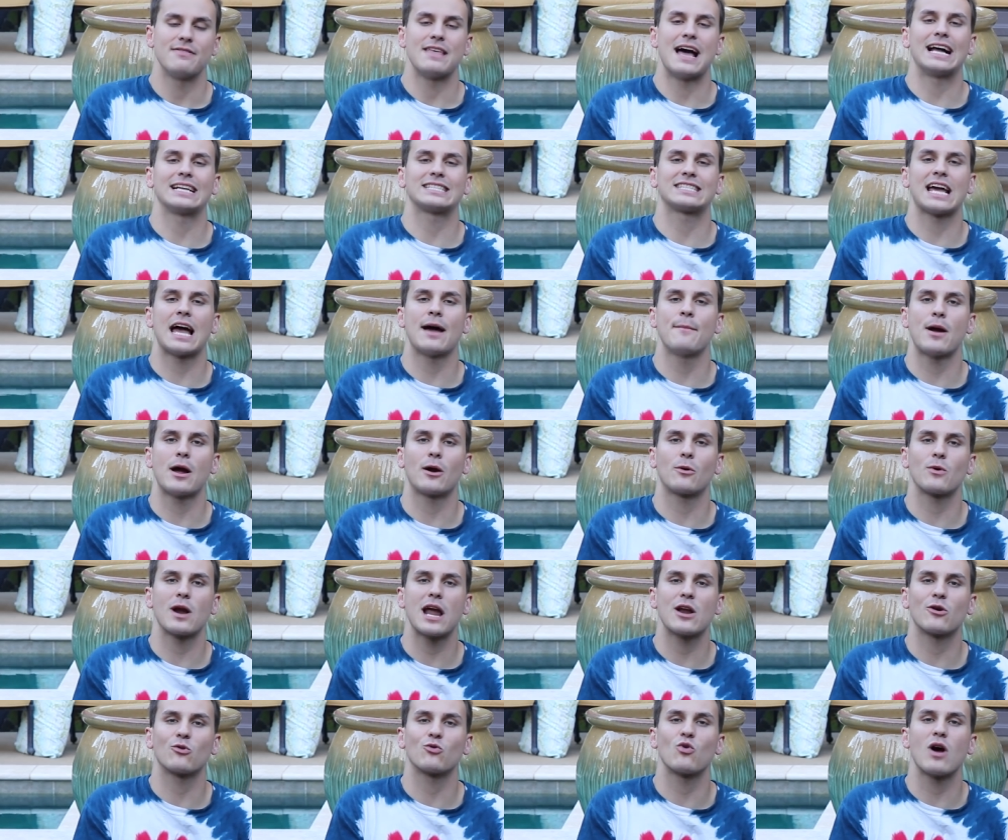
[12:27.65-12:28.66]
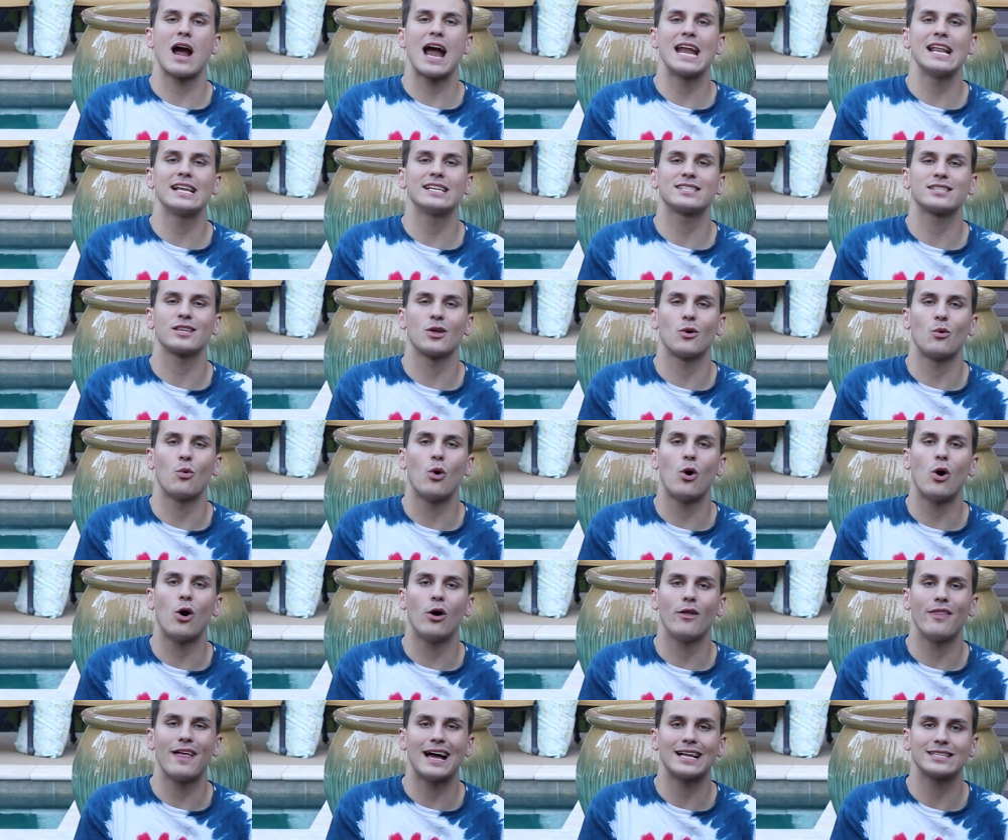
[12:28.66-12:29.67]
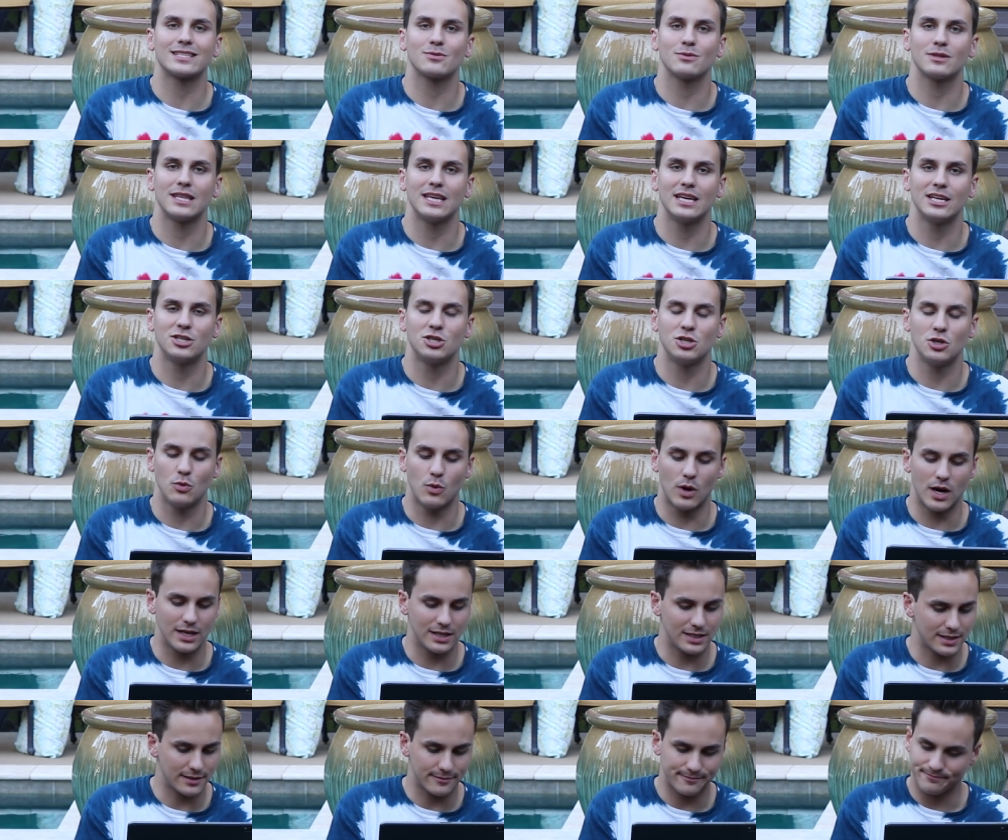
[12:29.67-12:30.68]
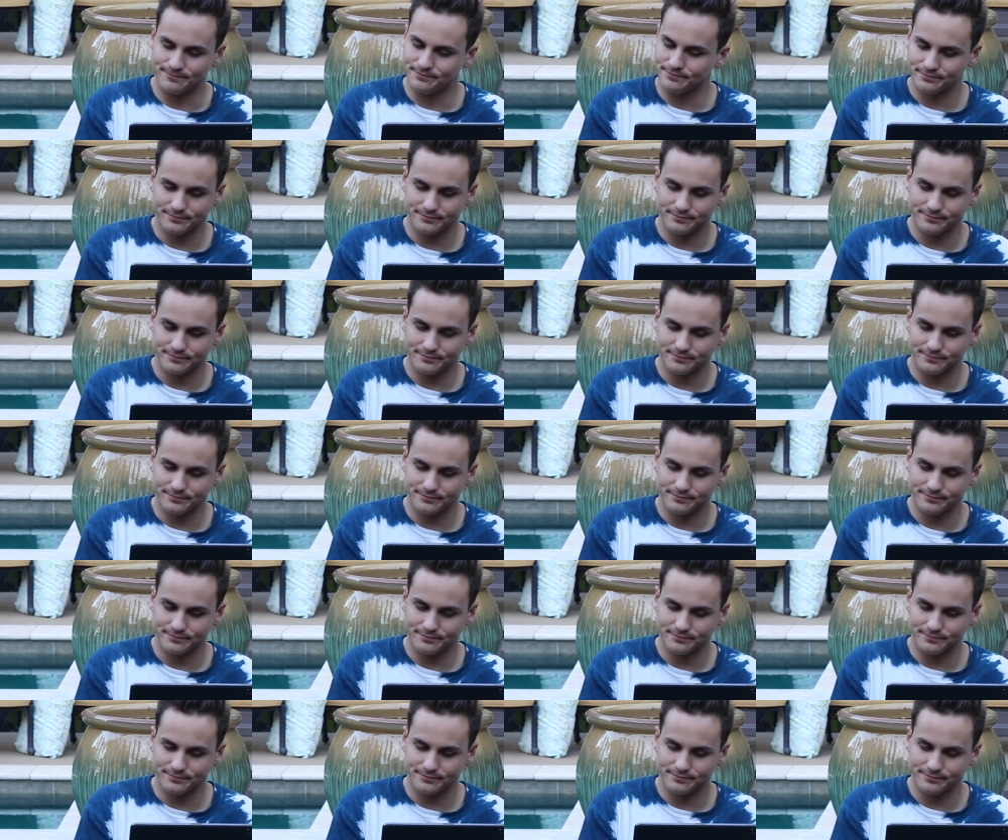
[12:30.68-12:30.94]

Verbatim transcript: that time I ran right into the wall. That's what the issue was.